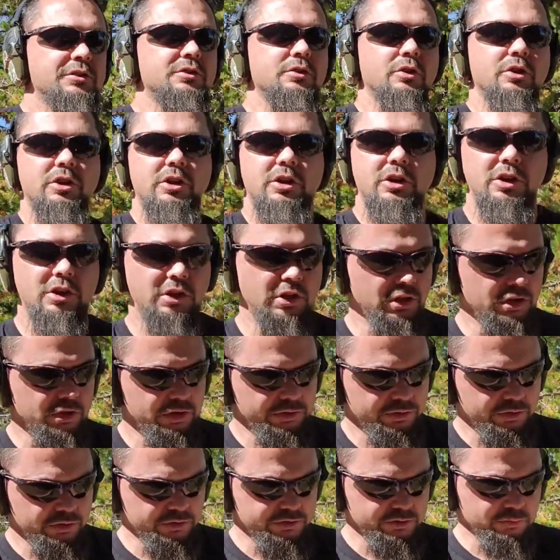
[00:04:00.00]
go ahead and
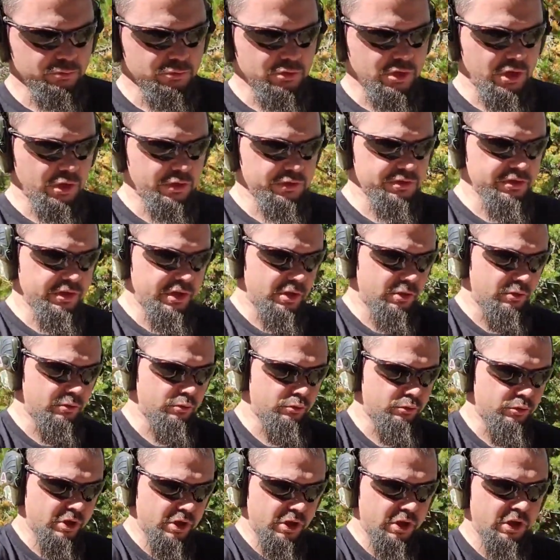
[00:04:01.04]
throw some rounds down
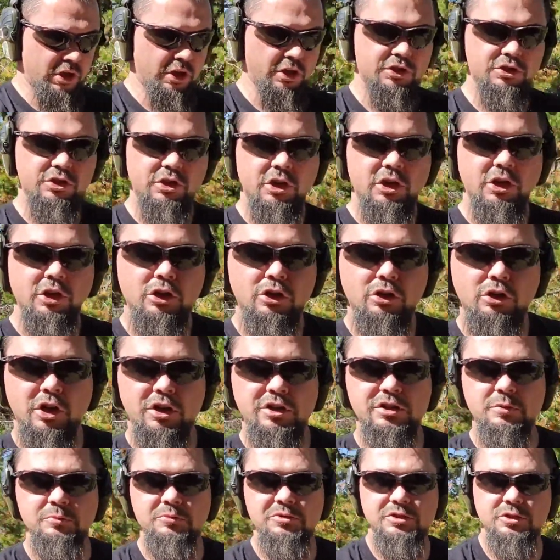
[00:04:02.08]
range. Crush
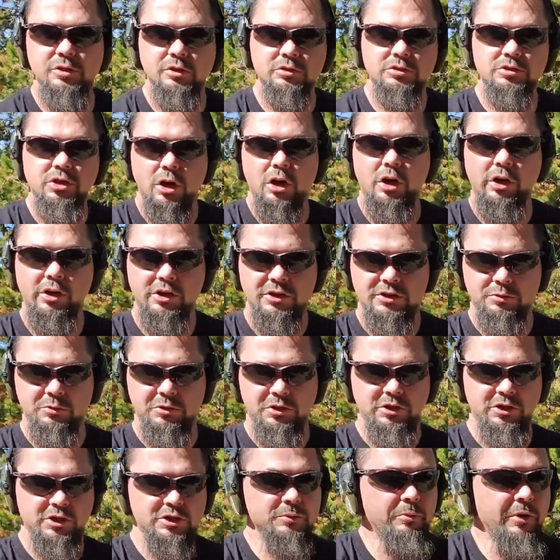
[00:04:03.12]
some steel targets with
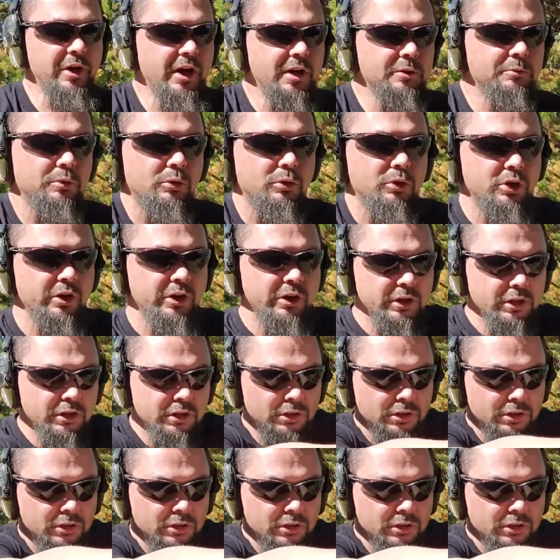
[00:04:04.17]
this bad boy.